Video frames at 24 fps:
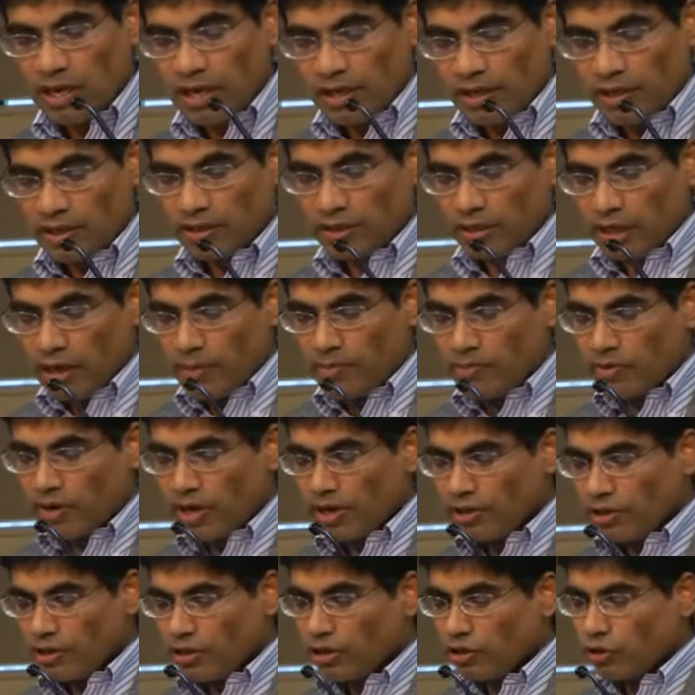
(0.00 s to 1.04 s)
He said, I'm
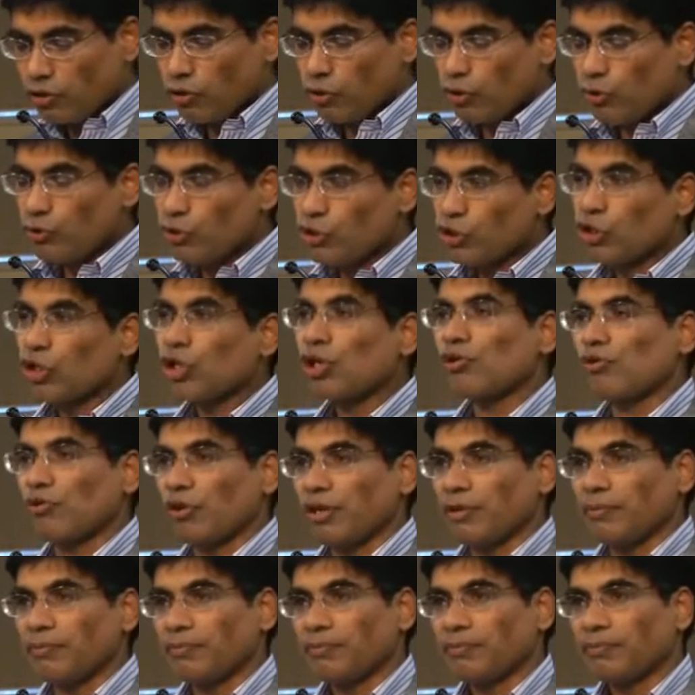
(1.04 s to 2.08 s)
writing to you
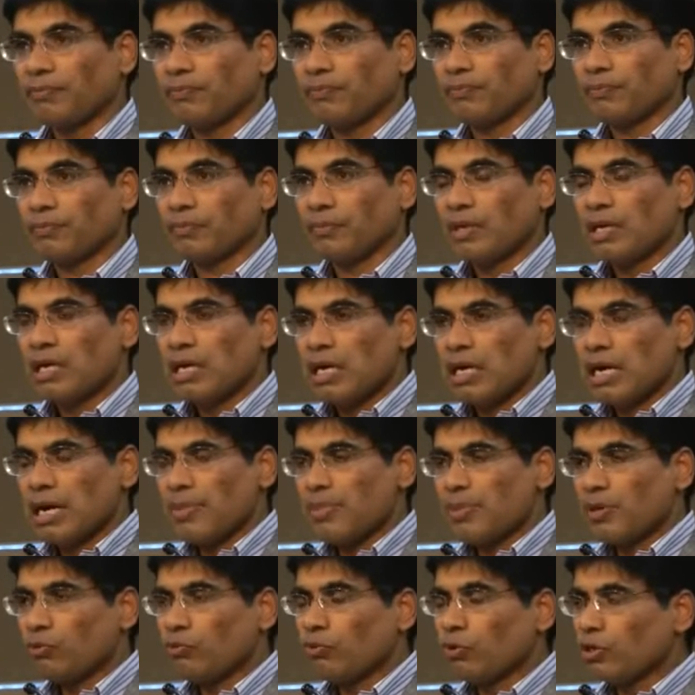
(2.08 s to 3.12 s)
children.
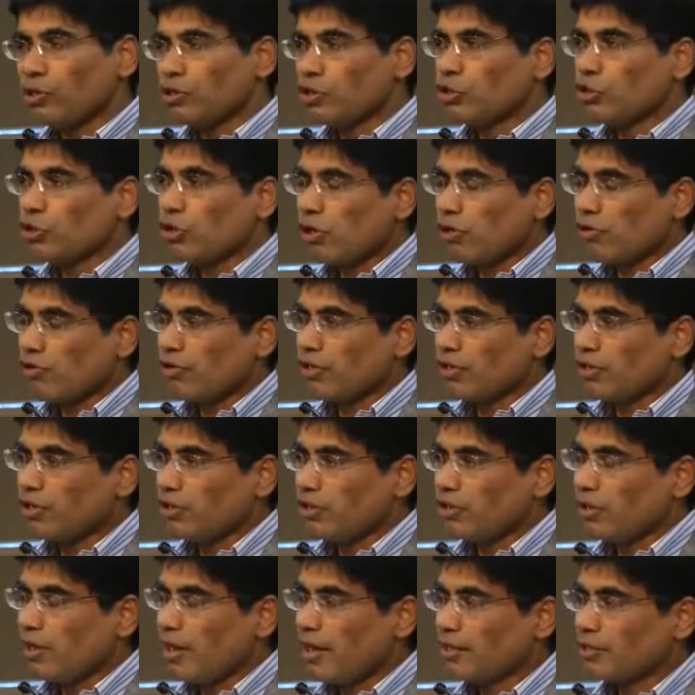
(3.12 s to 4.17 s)
And the word children
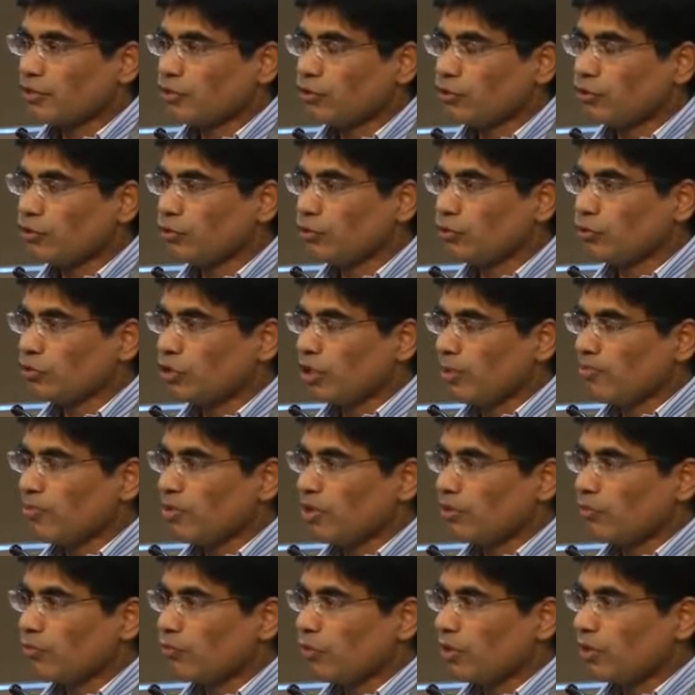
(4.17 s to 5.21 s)
here has to do
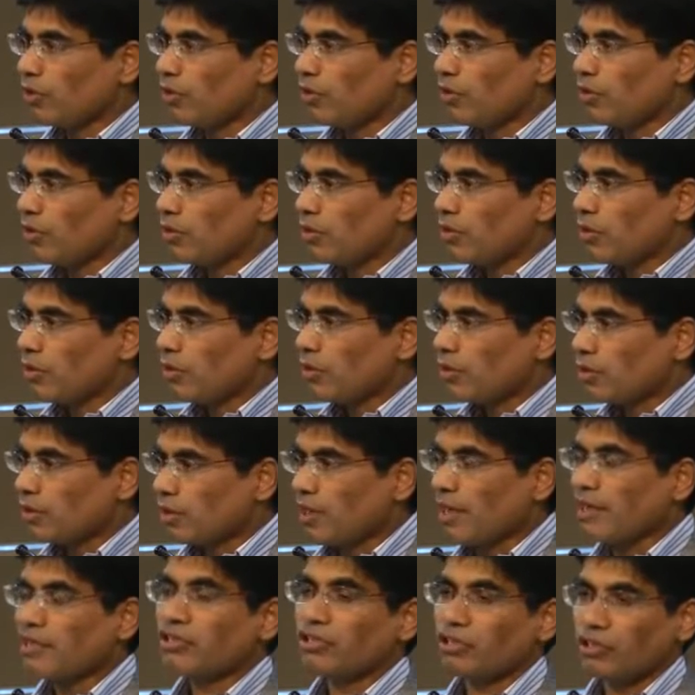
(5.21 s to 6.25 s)
something with
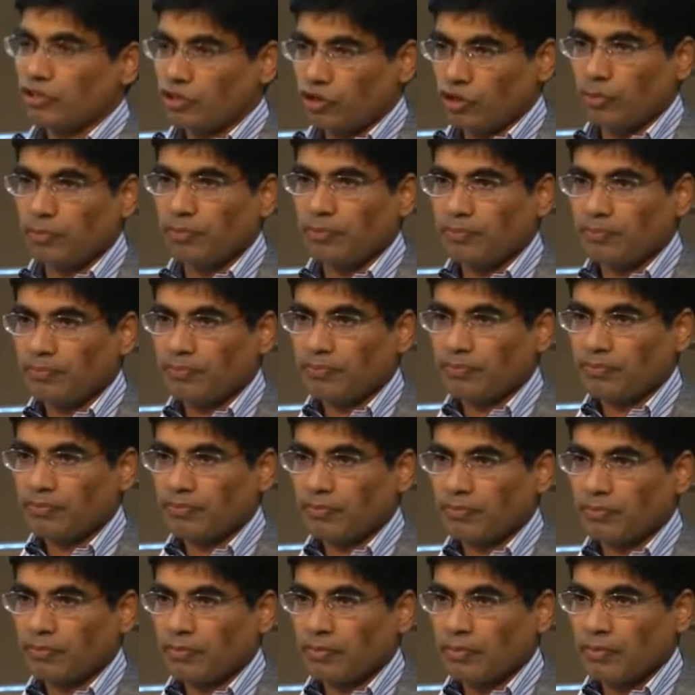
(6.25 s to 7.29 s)
relationship.
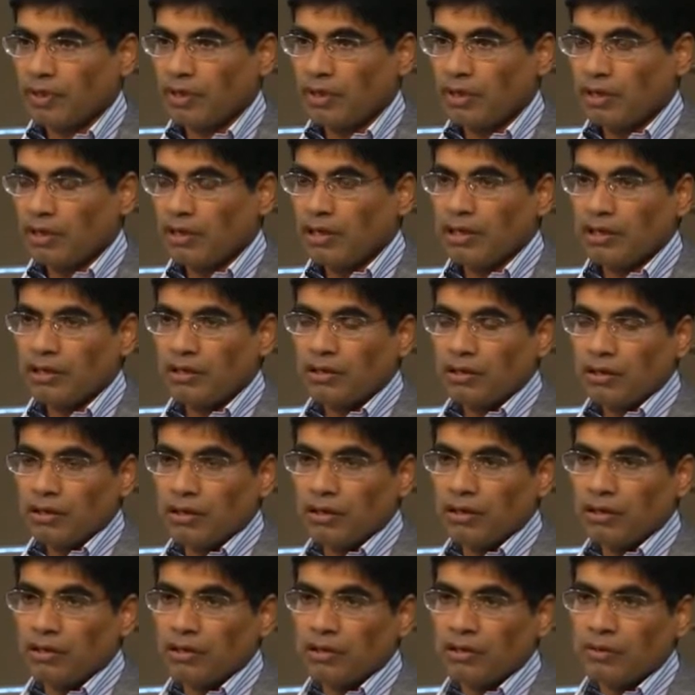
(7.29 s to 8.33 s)
Like
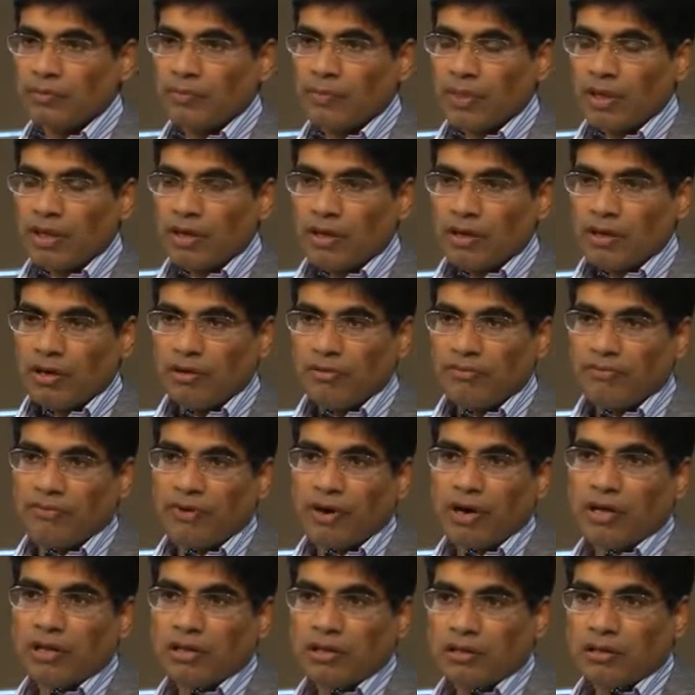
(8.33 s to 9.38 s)
a
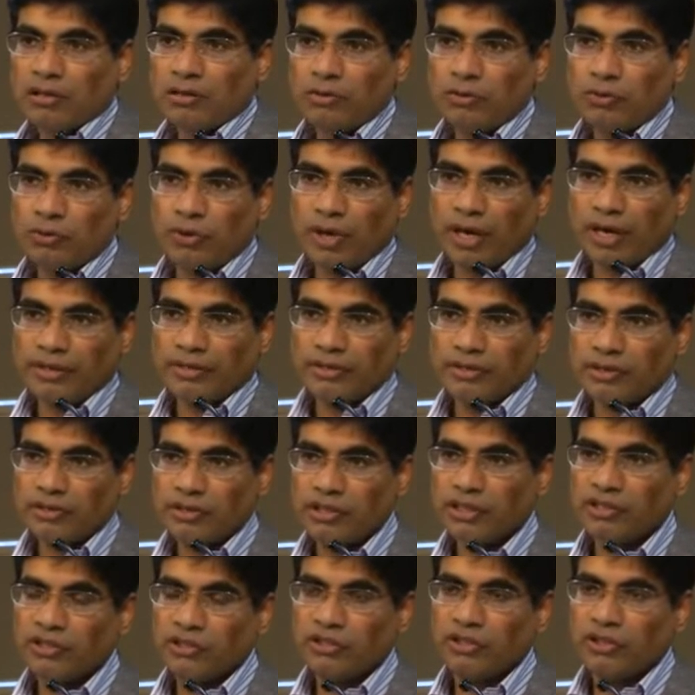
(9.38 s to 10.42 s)
father who has
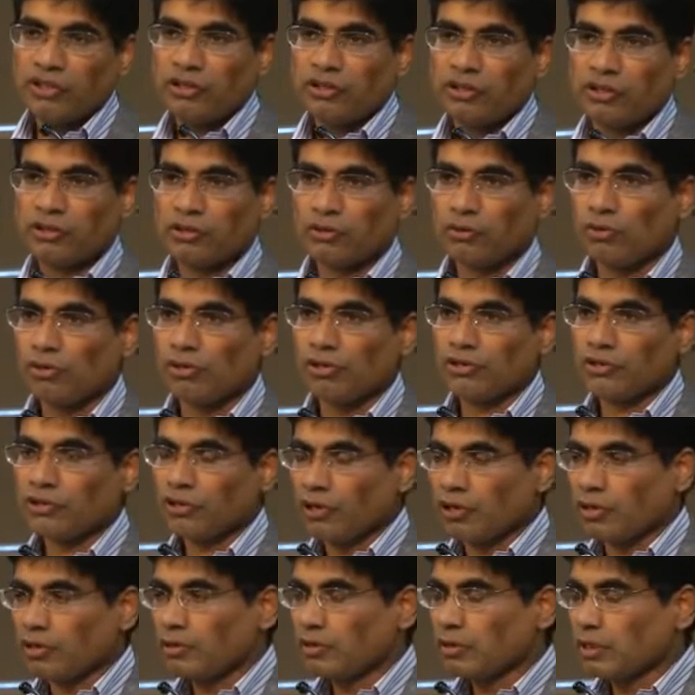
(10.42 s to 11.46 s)
a 60-year-old
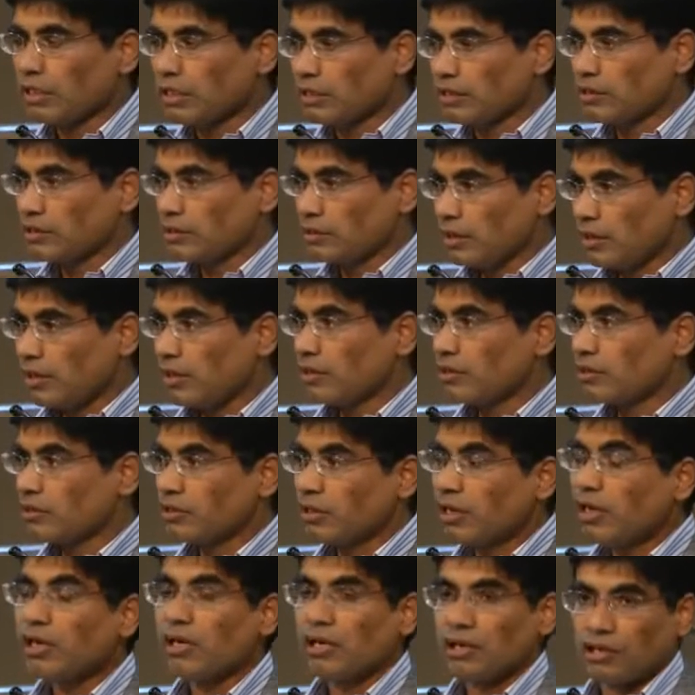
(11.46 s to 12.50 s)
son is still a
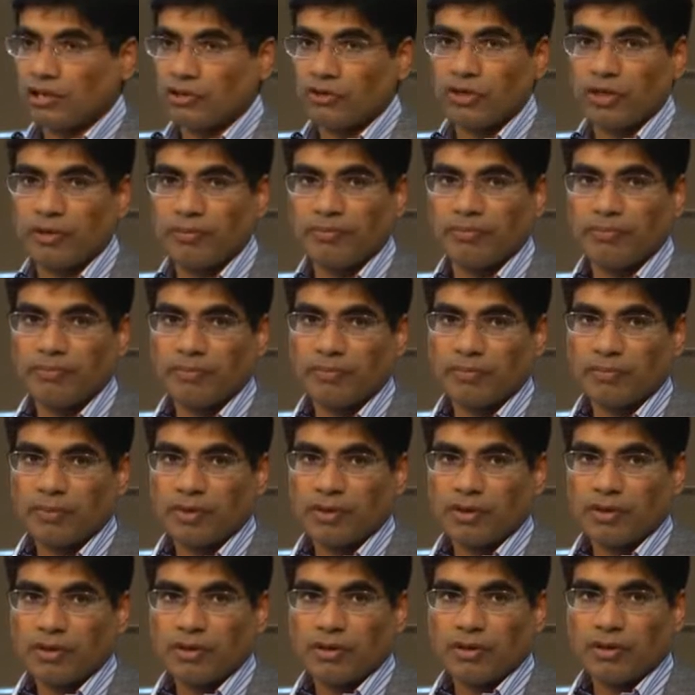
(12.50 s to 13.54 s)
child to him.
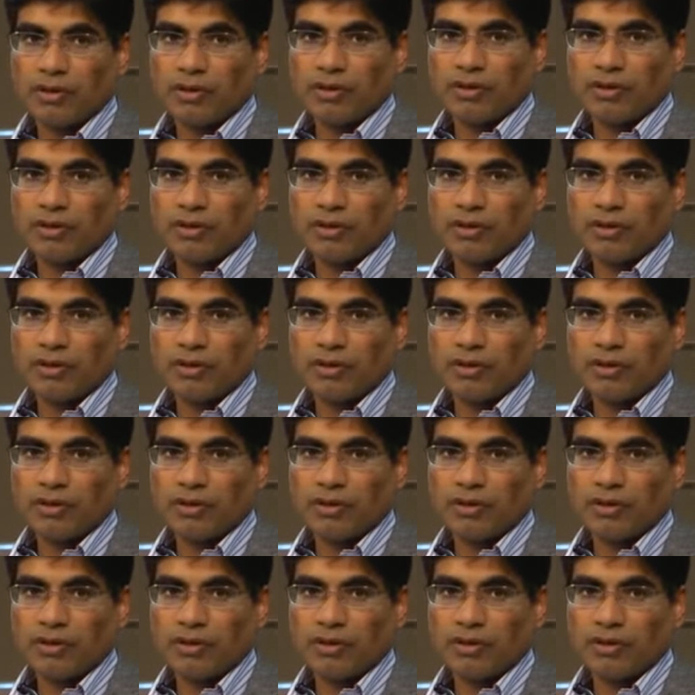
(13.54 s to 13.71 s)
Mm-hmm.